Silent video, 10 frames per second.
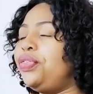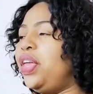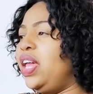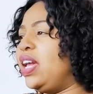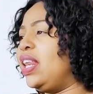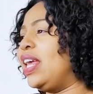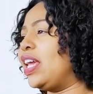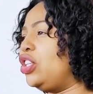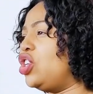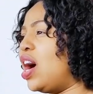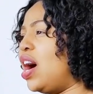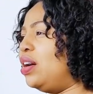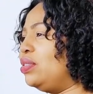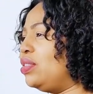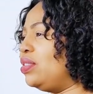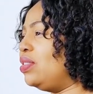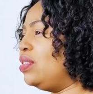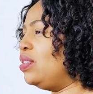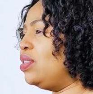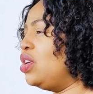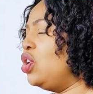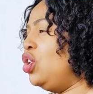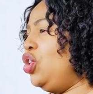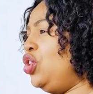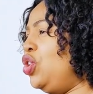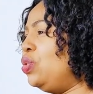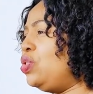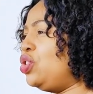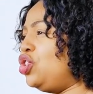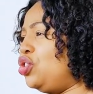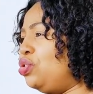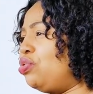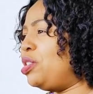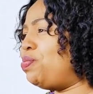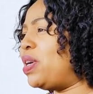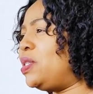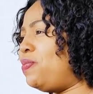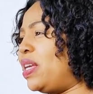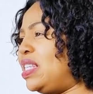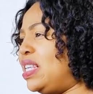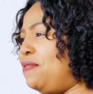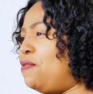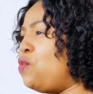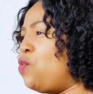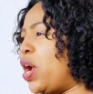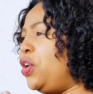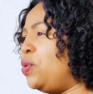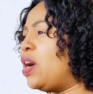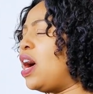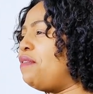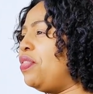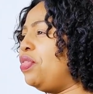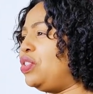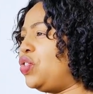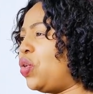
Think like a child. Use children's perspective when you are having this